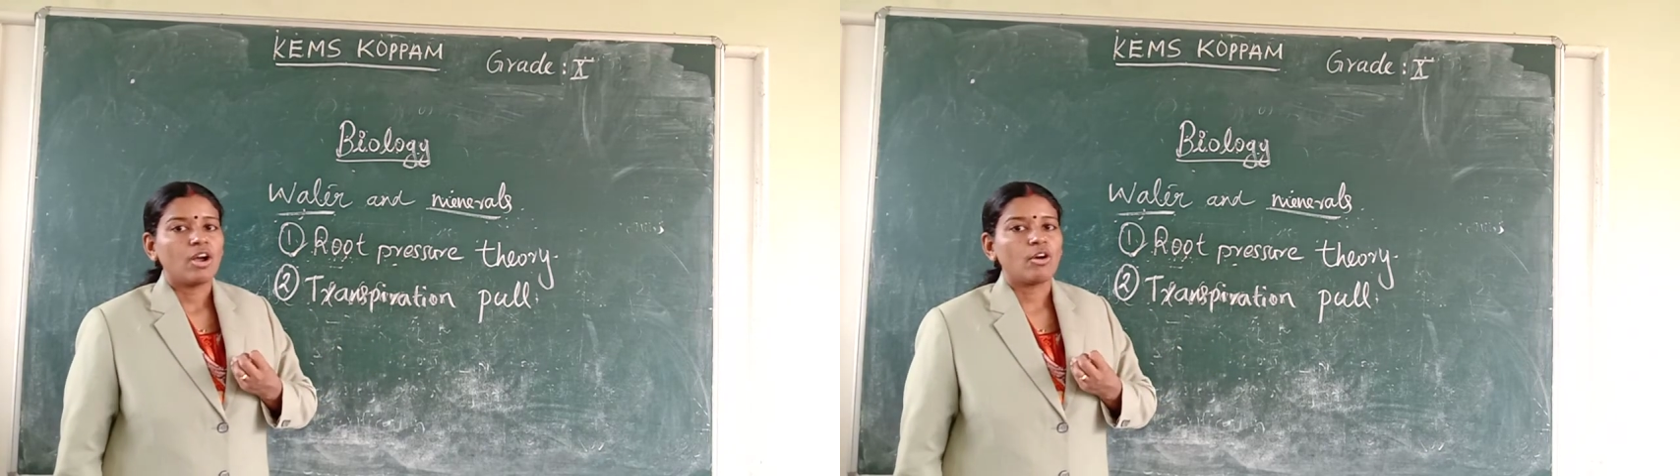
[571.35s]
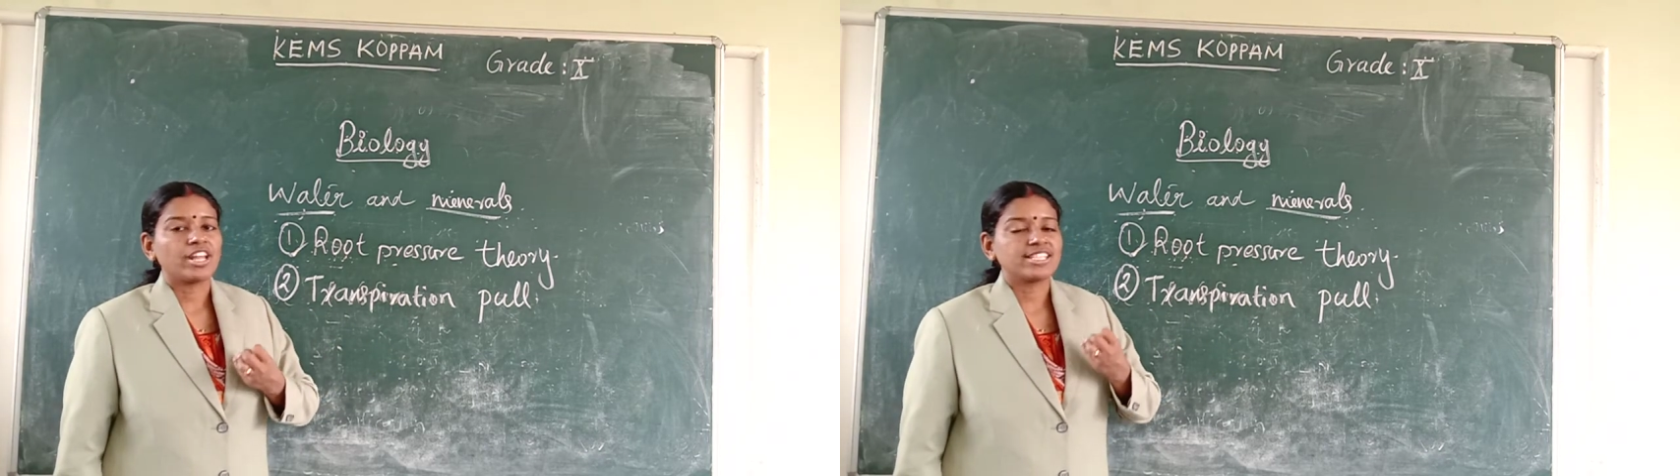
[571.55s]

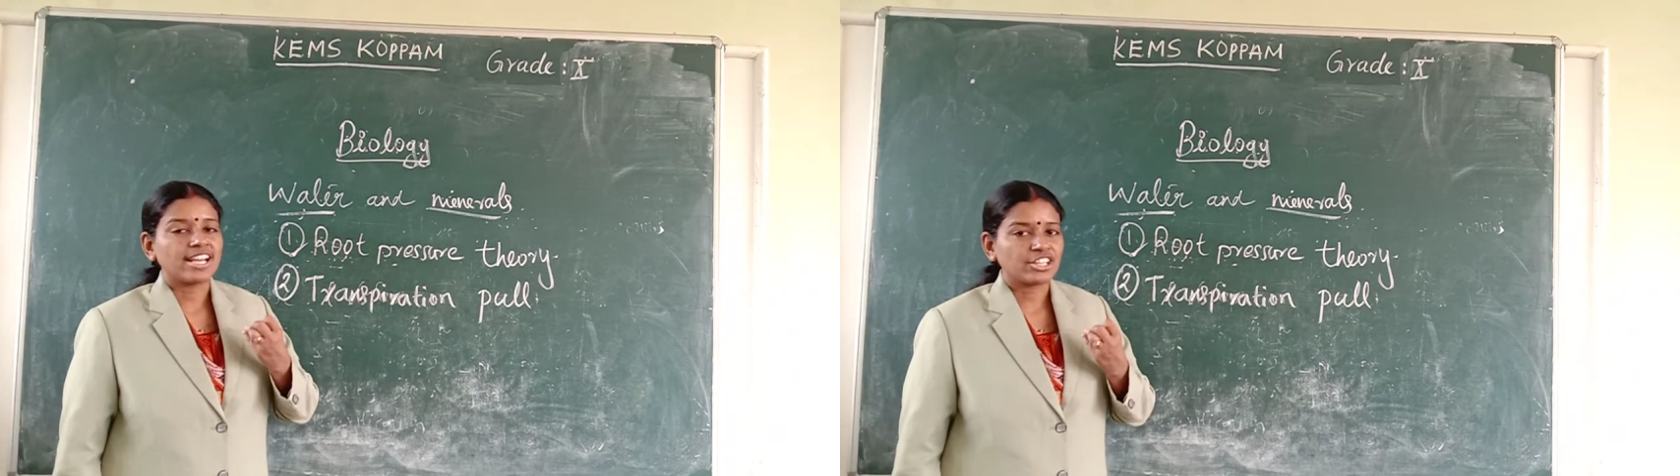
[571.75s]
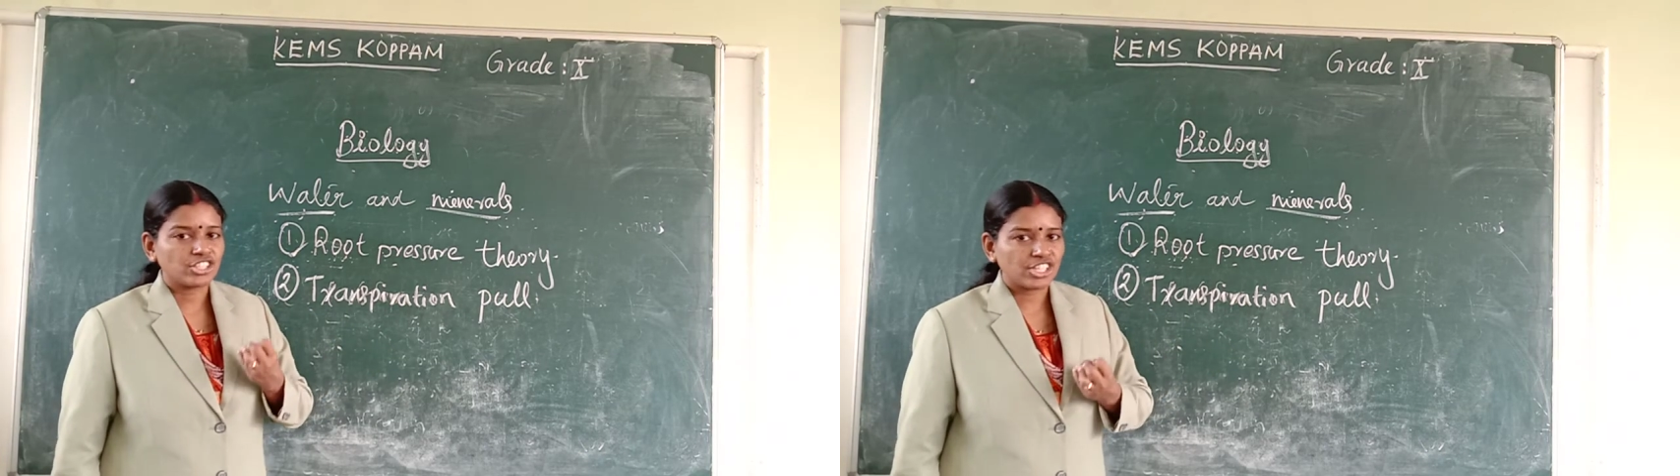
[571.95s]
or a
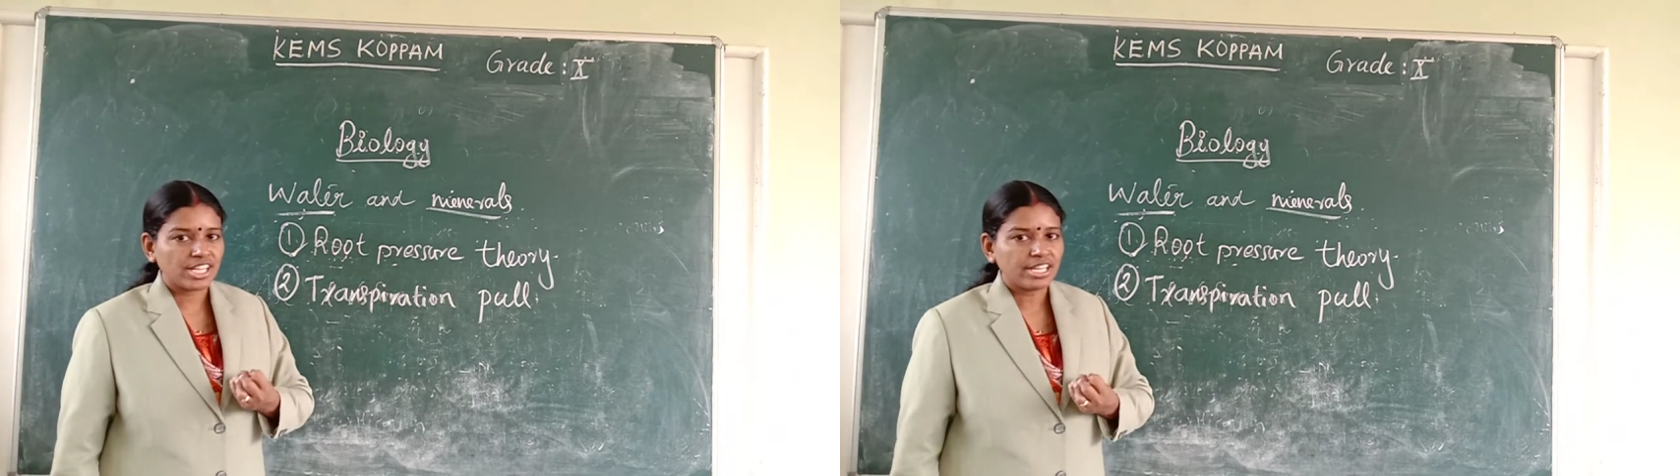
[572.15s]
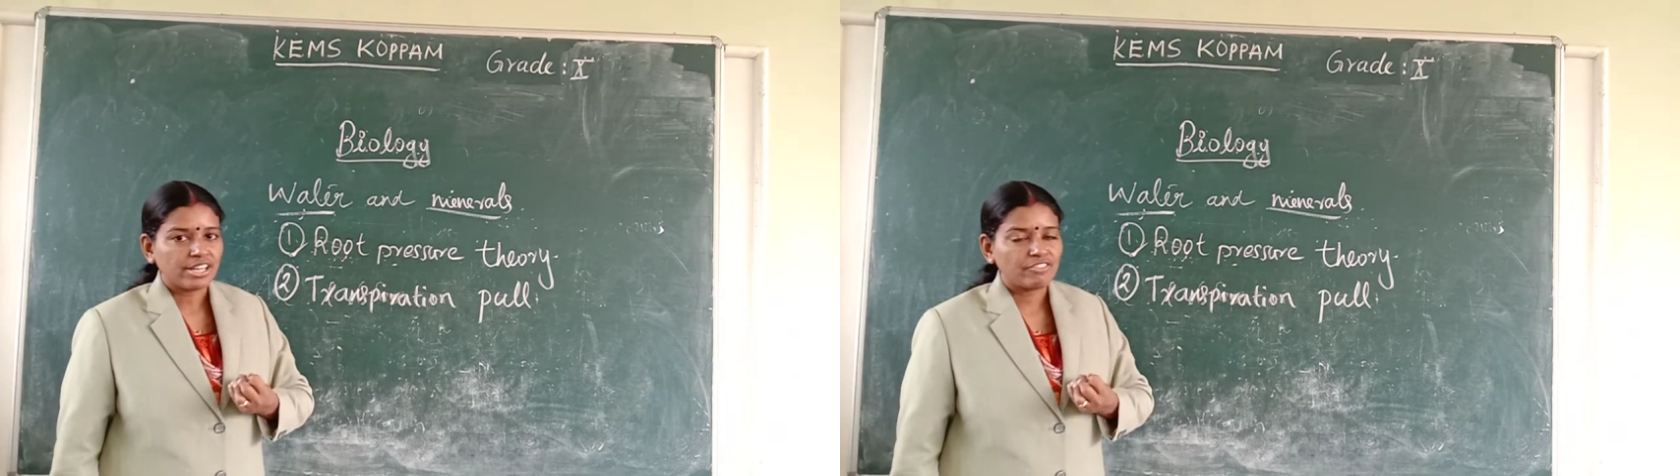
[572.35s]

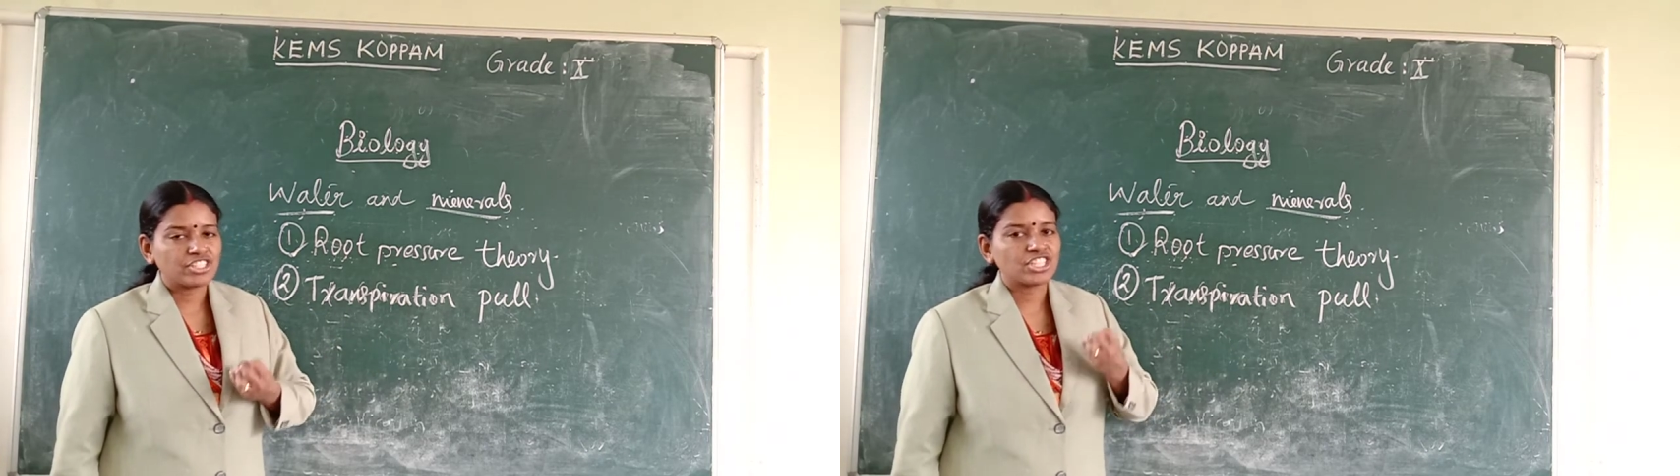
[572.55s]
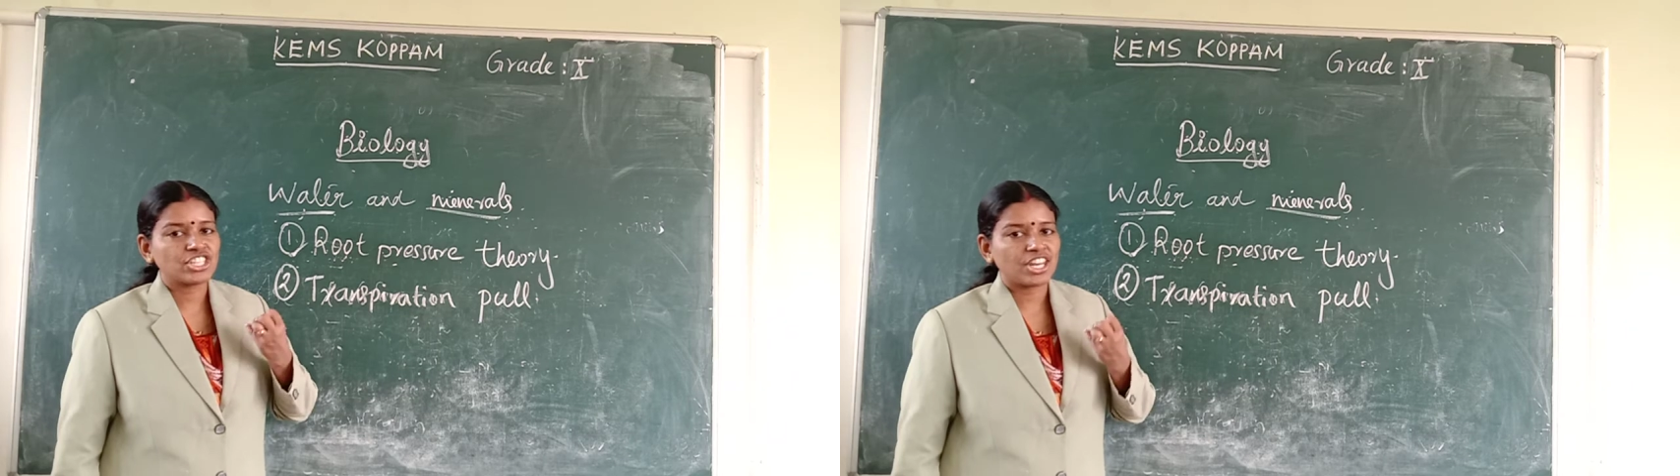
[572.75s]
suction
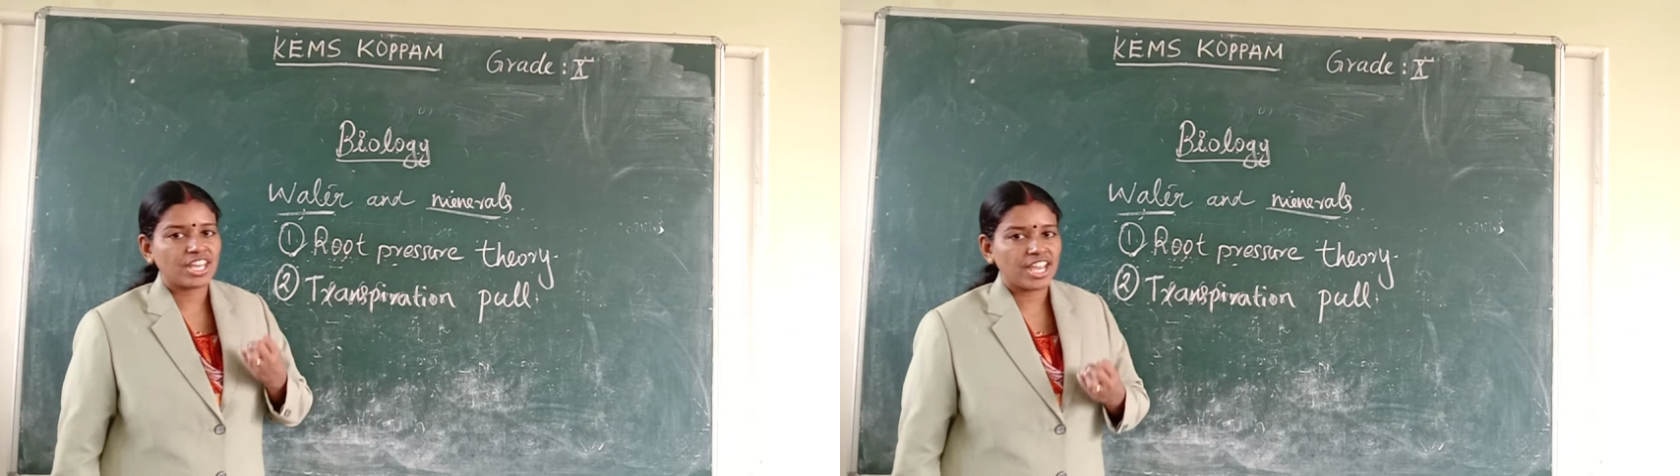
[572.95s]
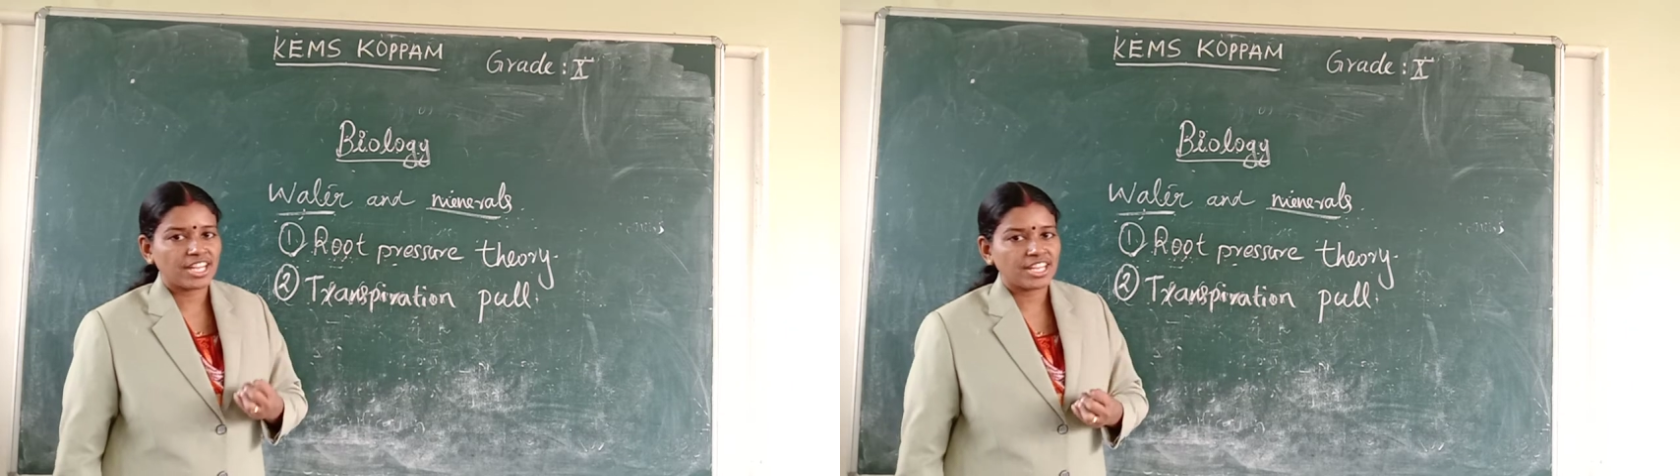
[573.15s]
which is
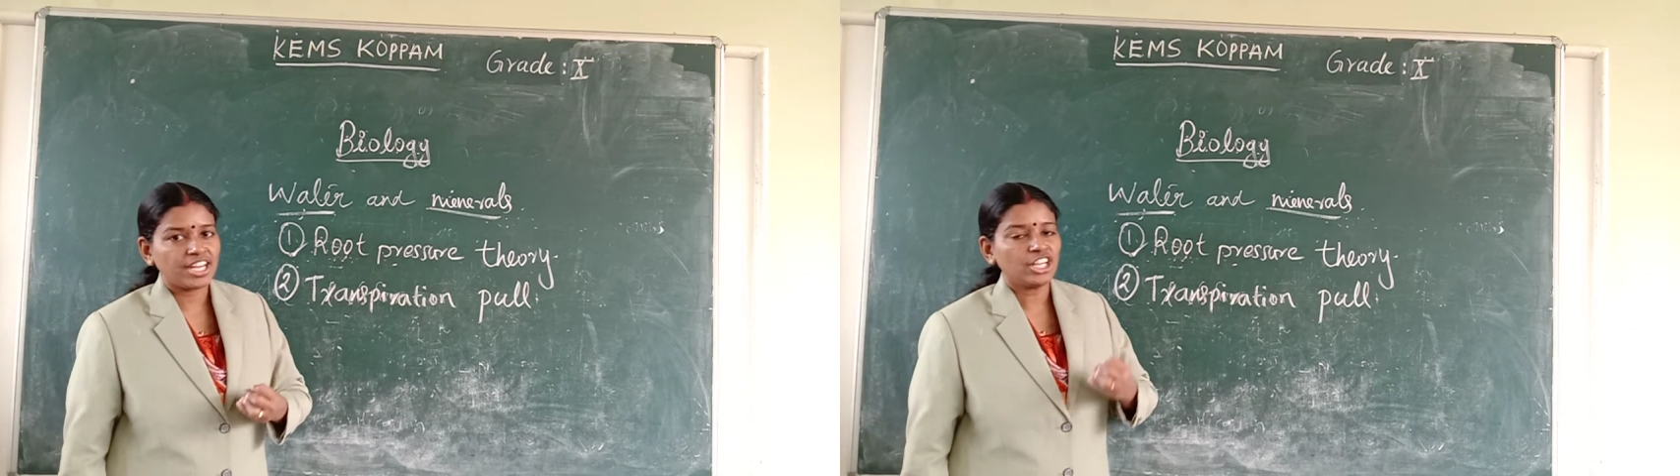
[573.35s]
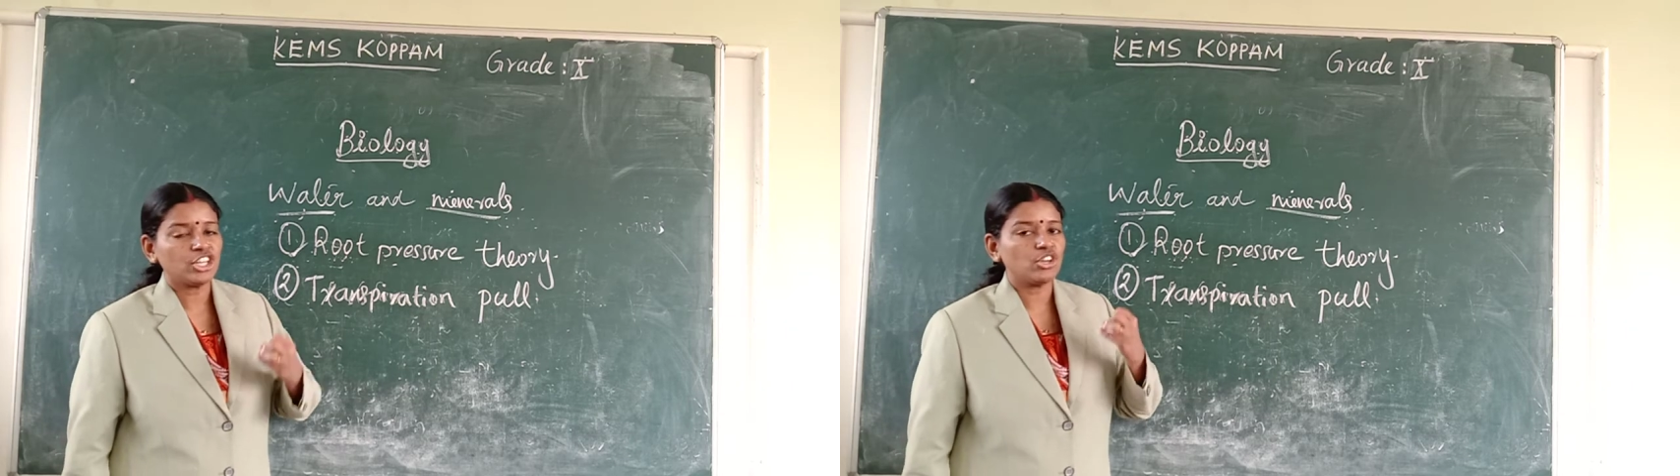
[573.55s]
created